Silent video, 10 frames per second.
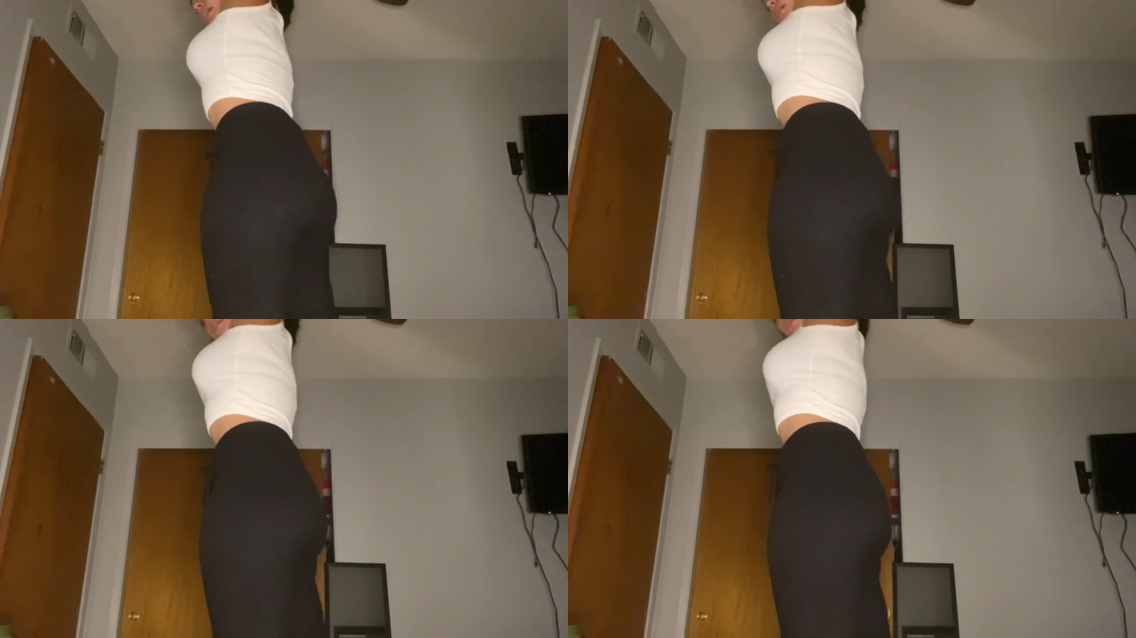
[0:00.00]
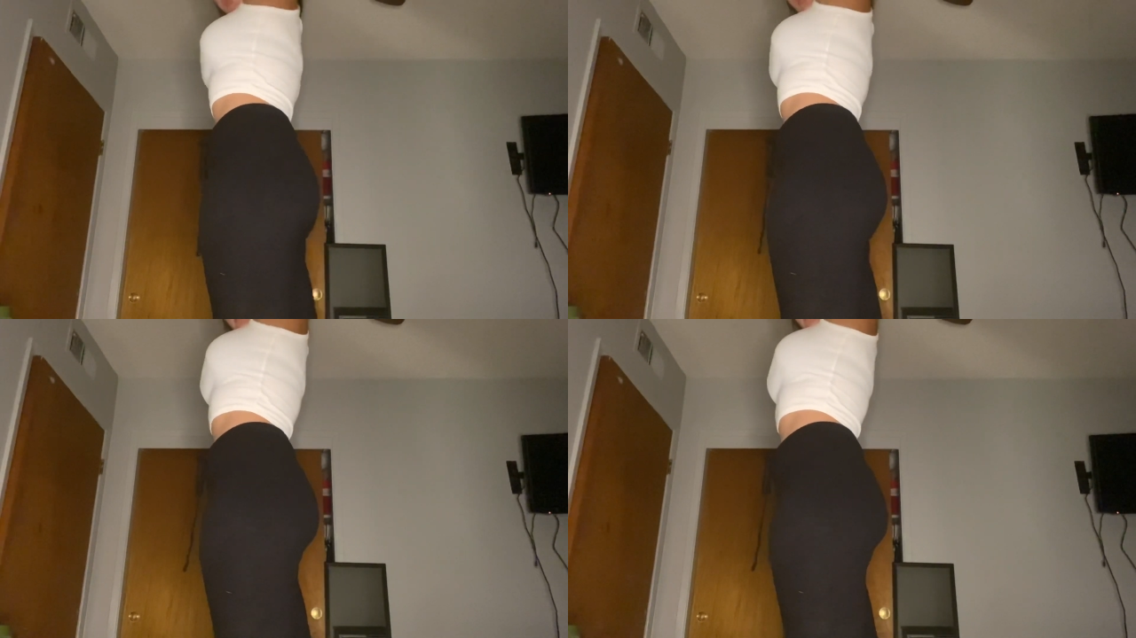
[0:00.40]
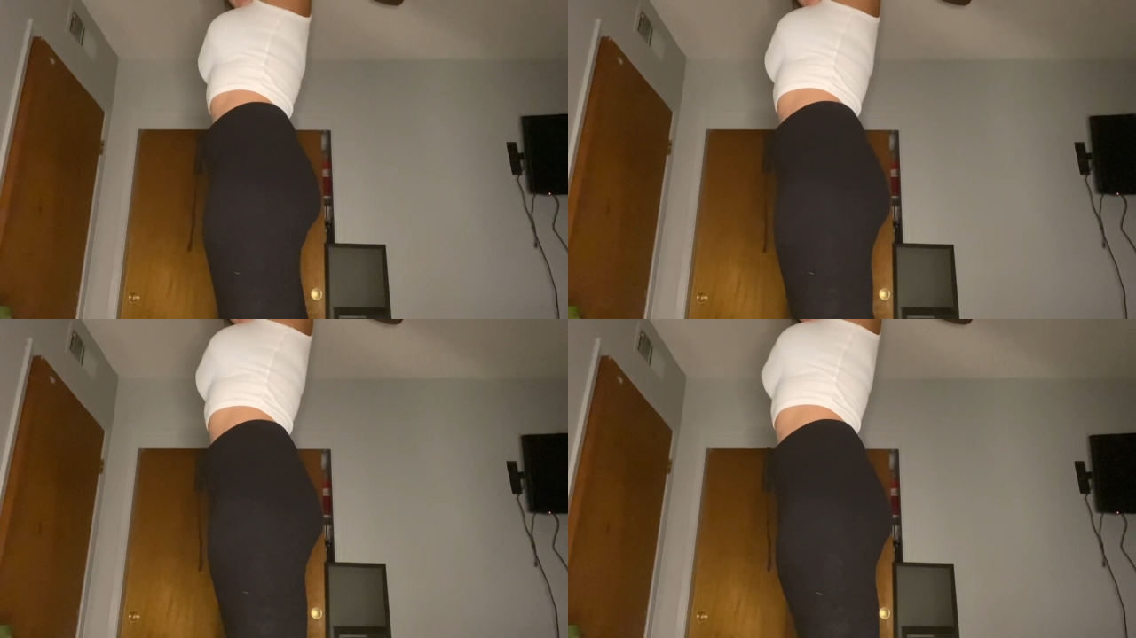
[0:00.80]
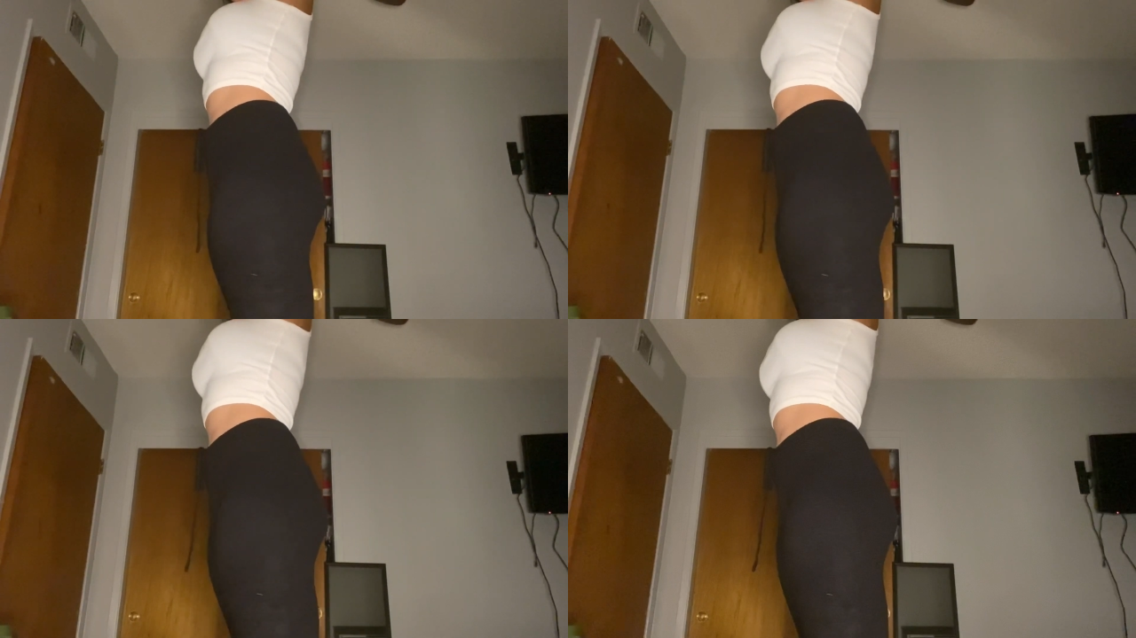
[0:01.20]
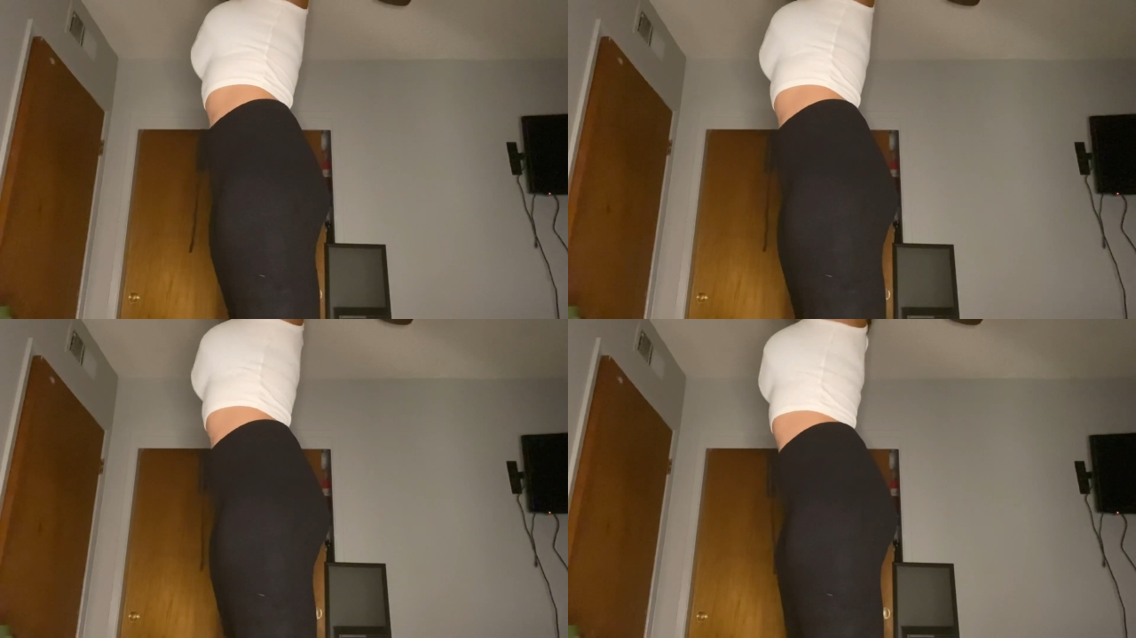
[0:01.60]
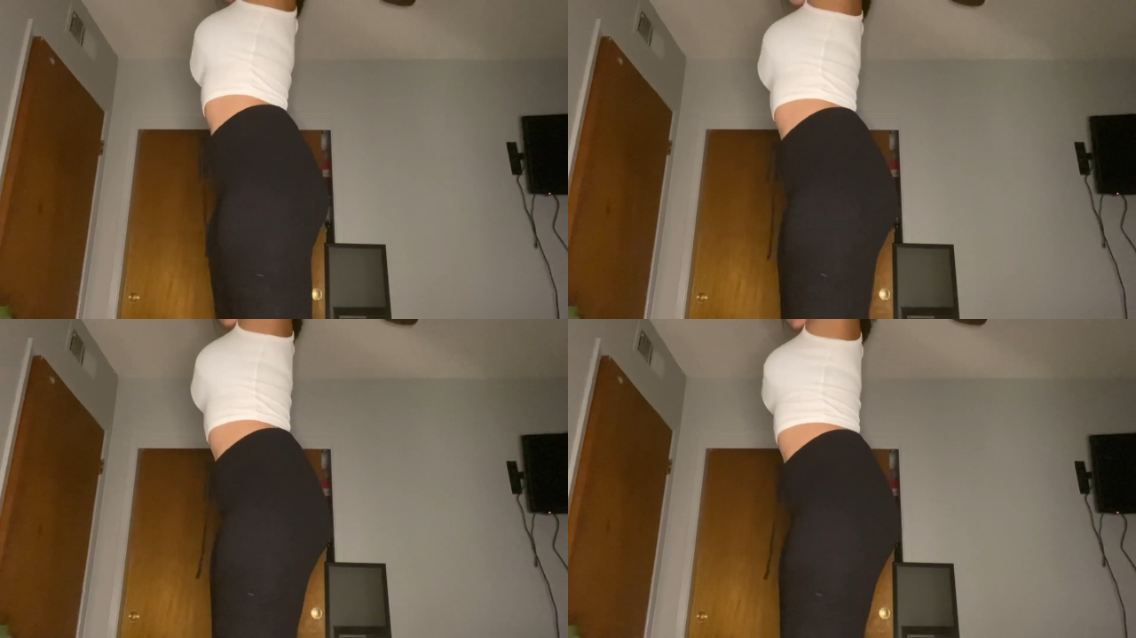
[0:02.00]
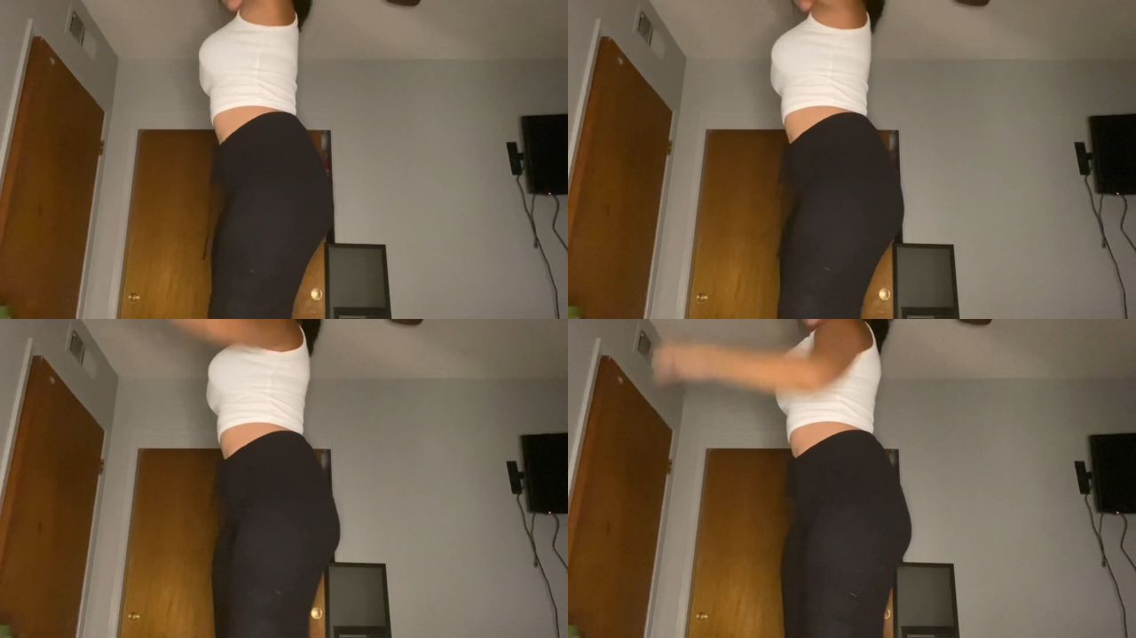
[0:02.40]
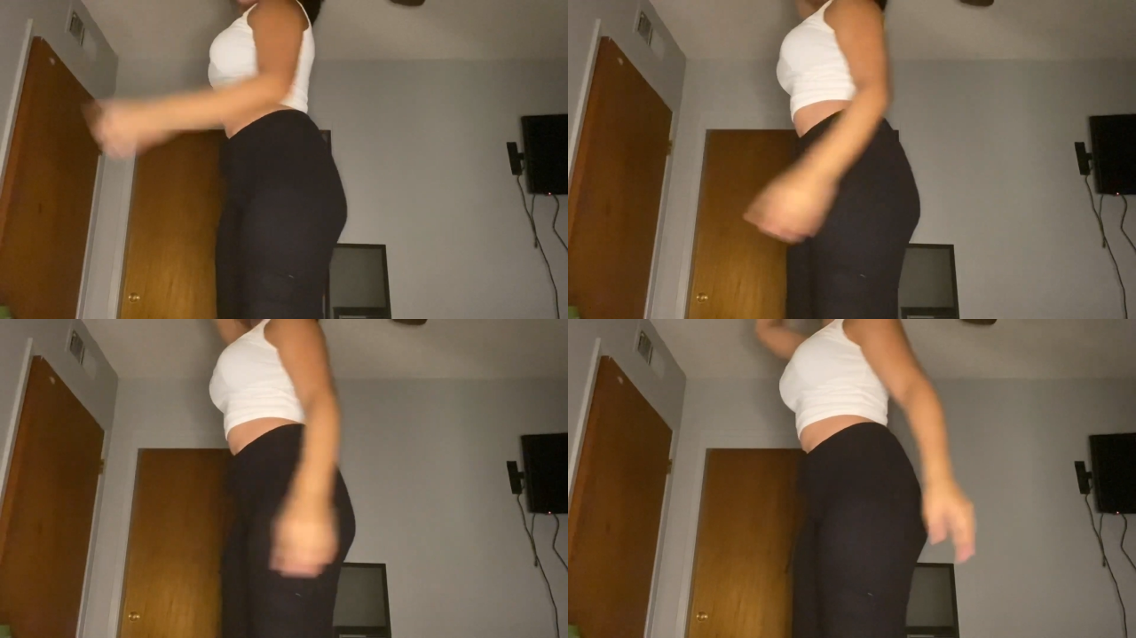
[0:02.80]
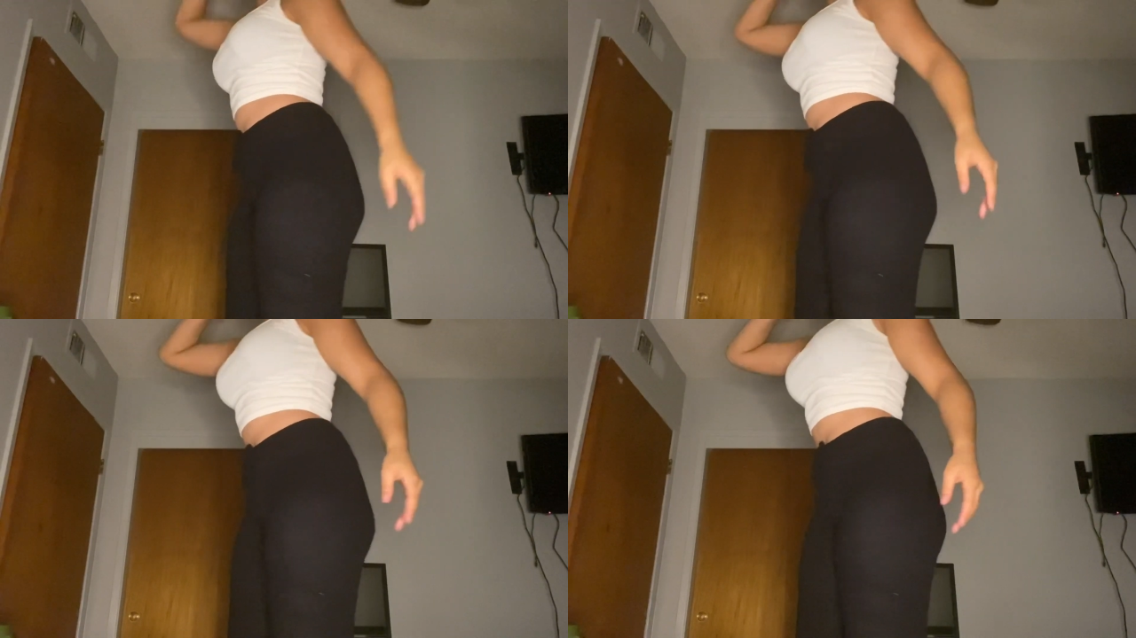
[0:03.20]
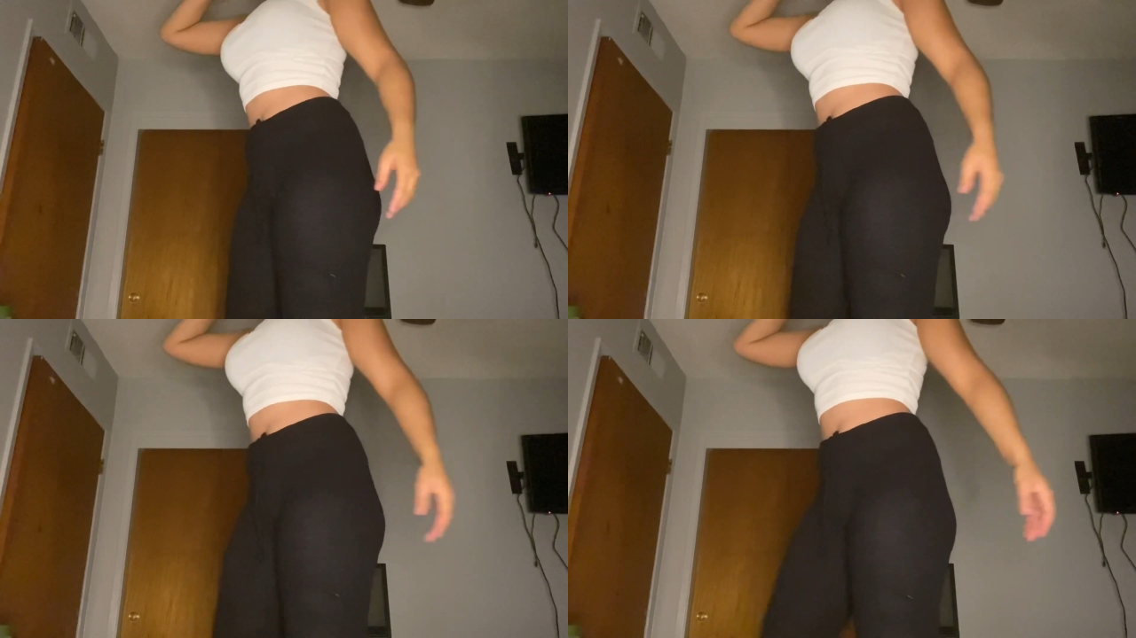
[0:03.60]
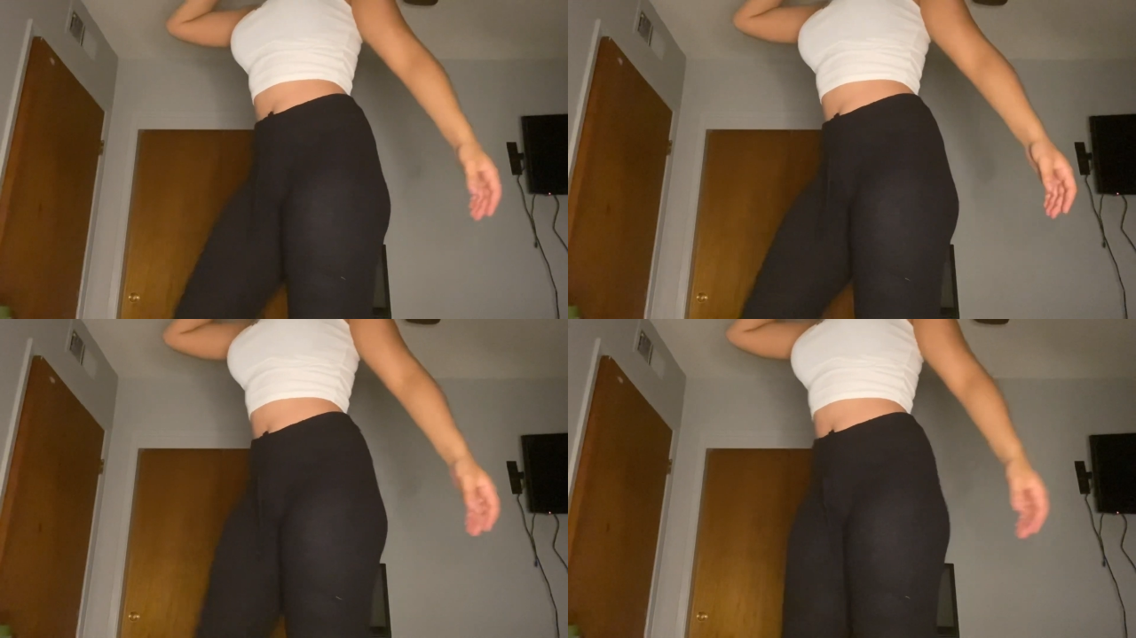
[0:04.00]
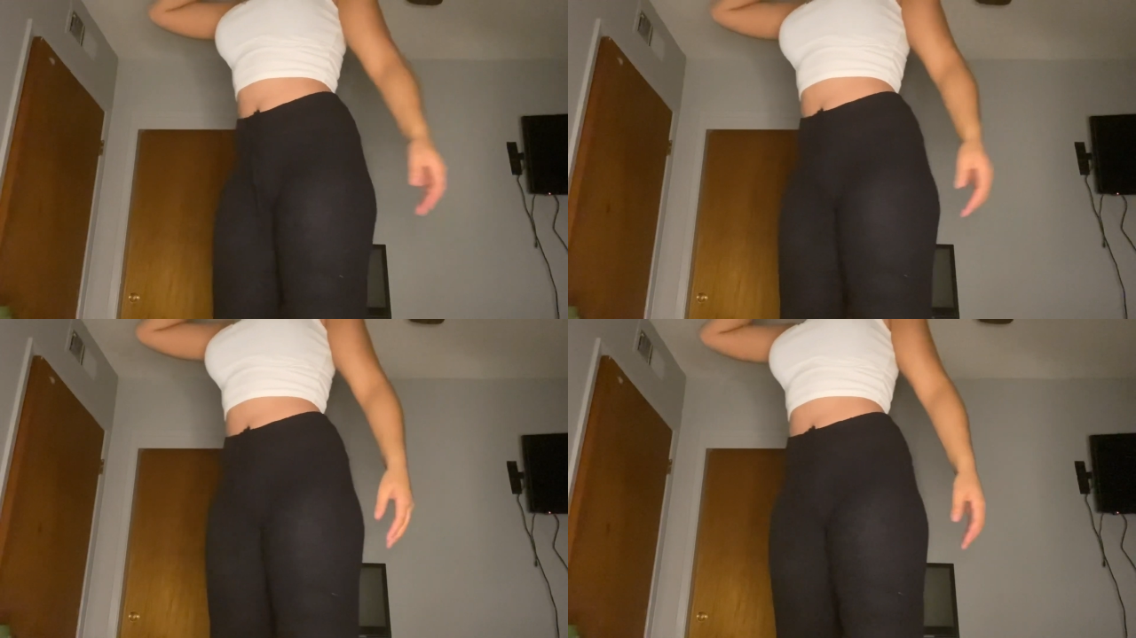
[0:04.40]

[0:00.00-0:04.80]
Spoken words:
(no speaker visible)